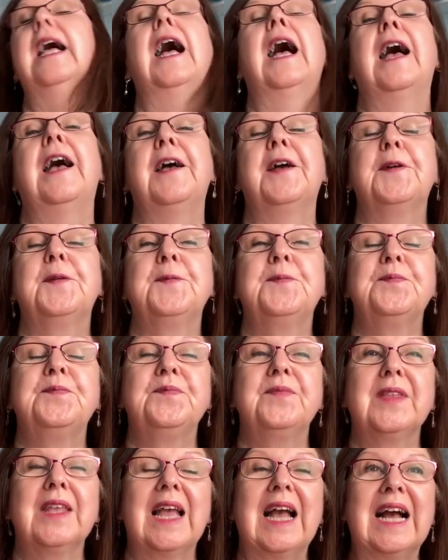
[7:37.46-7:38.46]
And
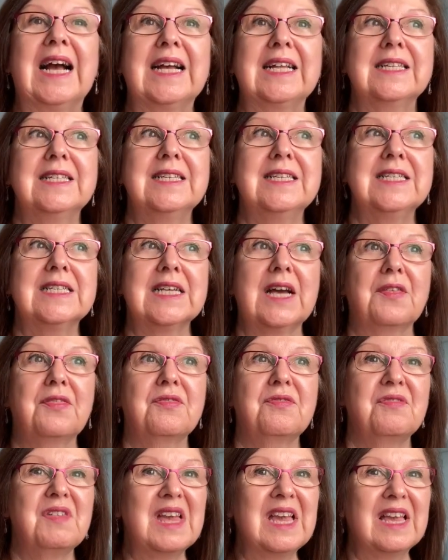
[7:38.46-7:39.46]
I
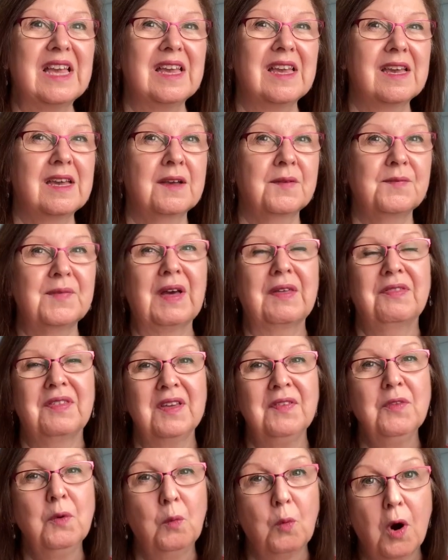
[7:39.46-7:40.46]
think
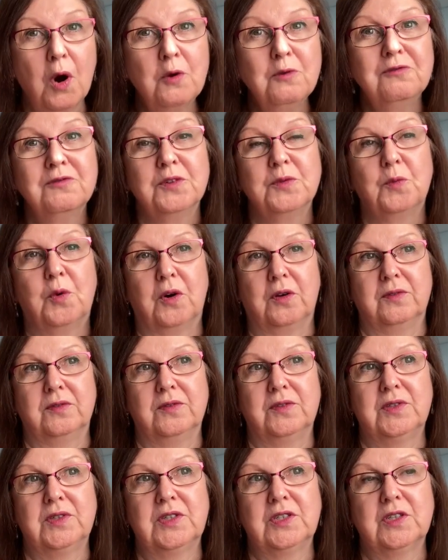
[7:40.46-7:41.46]
the woven
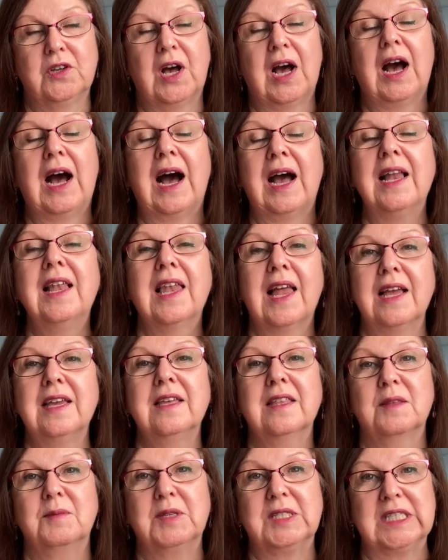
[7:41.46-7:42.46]
ones, I like
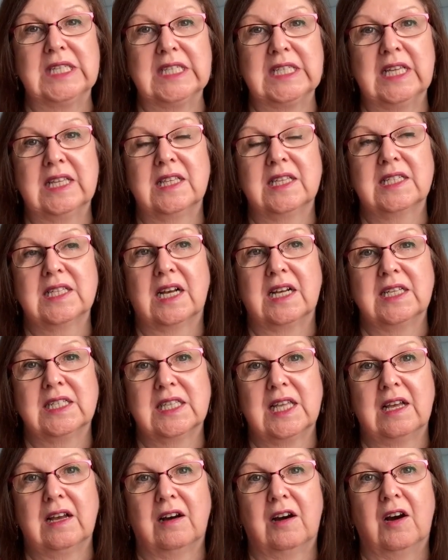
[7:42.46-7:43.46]
them at the size
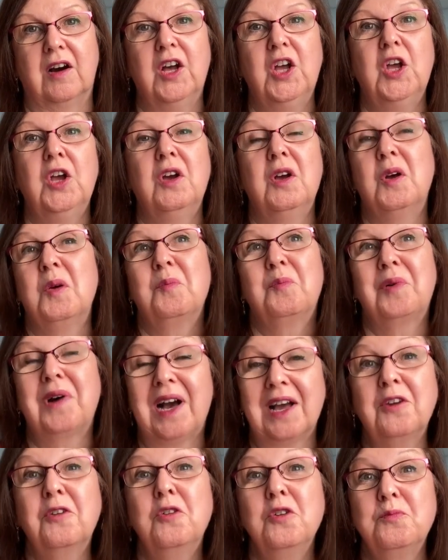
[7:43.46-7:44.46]
they are, but
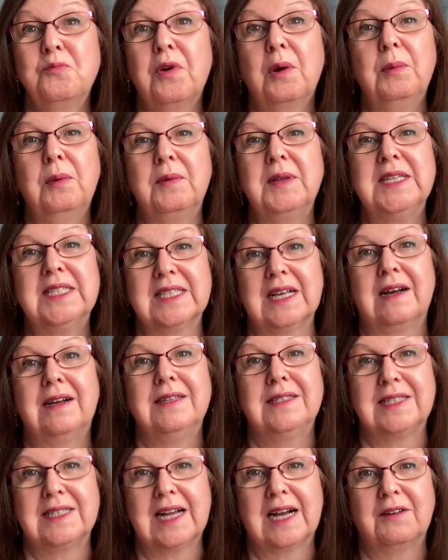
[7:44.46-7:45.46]
I could probably
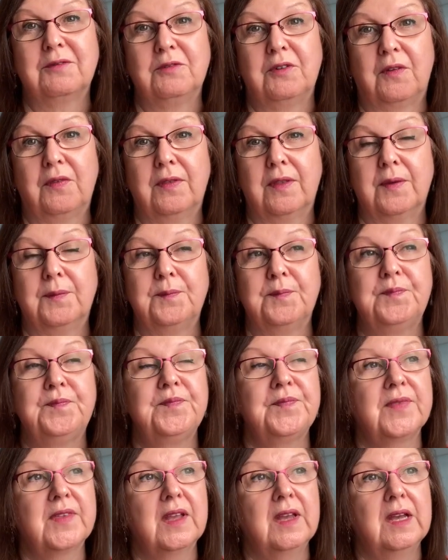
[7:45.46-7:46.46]
size down on them
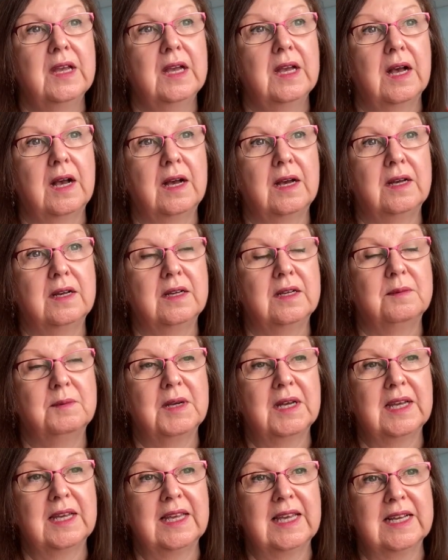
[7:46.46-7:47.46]

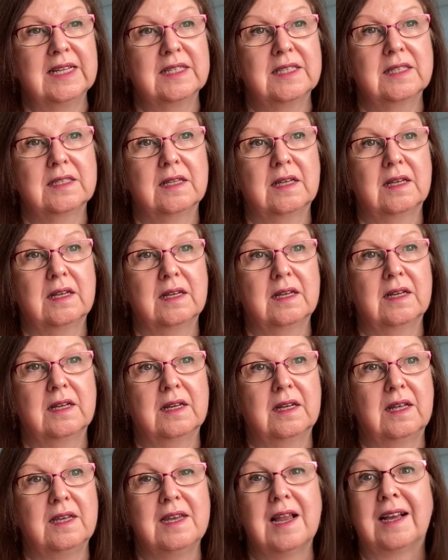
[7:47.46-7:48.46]
and get
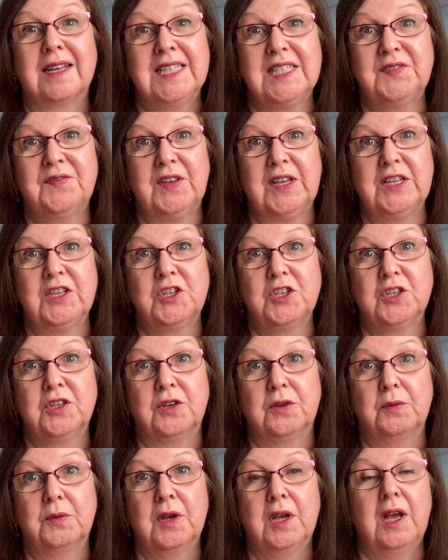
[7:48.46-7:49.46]
a nice fit
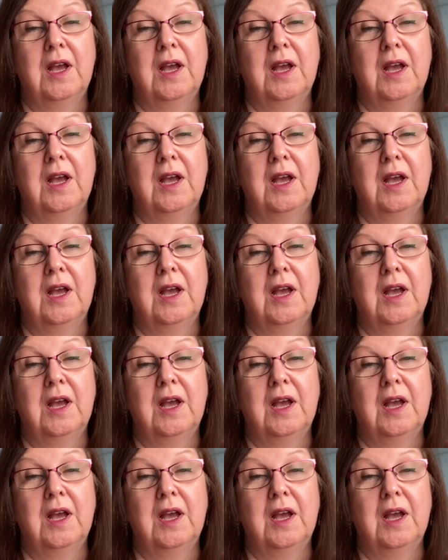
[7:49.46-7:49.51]
too.